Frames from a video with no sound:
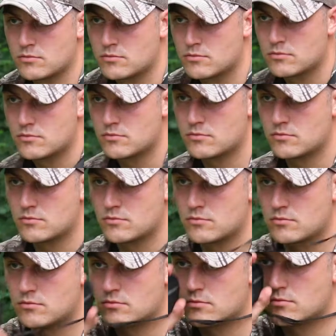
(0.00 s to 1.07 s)
the eye relief
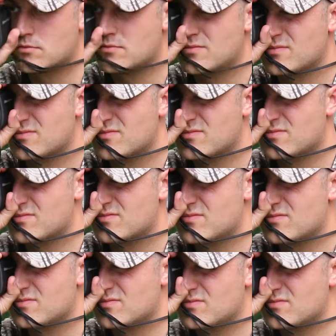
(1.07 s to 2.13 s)
on this thing is
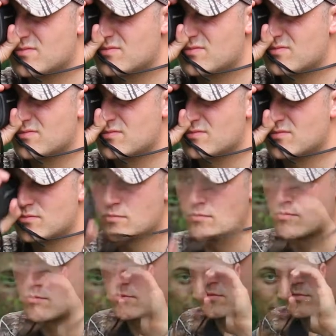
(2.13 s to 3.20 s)
amazing. You
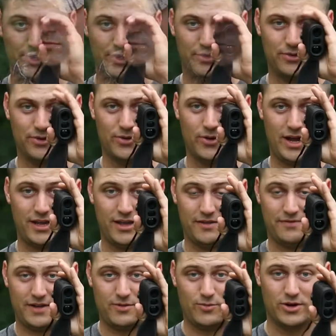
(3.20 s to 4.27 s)
know, looking through,
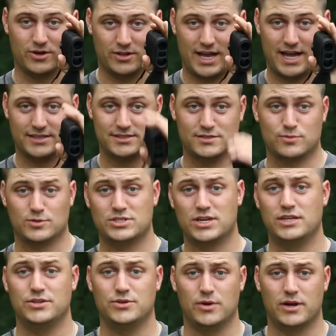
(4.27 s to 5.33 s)
if I wear glasses, which I
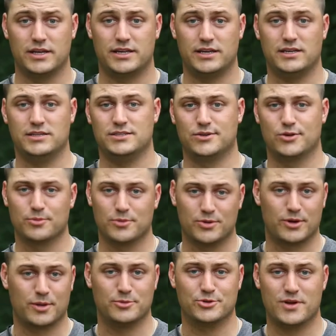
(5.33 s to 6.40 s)
do on occasion, normally
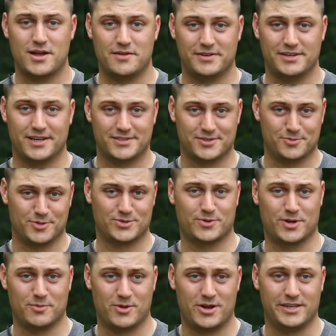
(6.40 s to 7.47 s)
when I'm driving, not so much
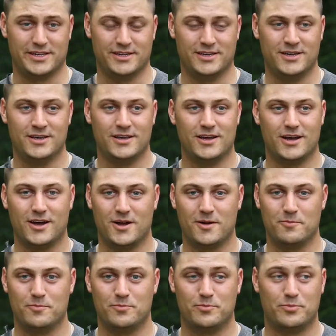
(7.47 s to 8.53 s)
when I'm hunting,
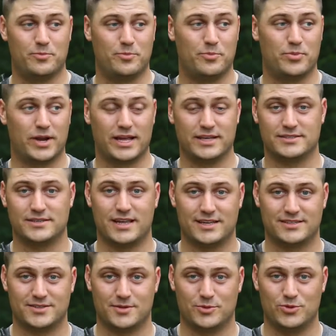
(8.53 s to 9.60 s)
but
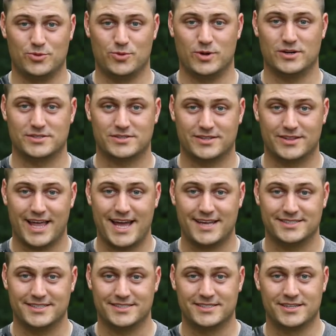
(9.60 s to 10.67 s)
as someone who wears
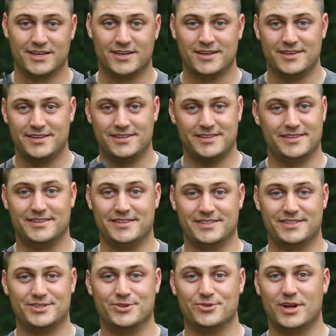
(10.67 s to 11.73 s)
glasses, this
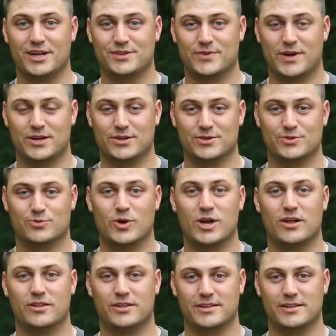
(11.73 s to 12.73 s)
is your rangefinder as well.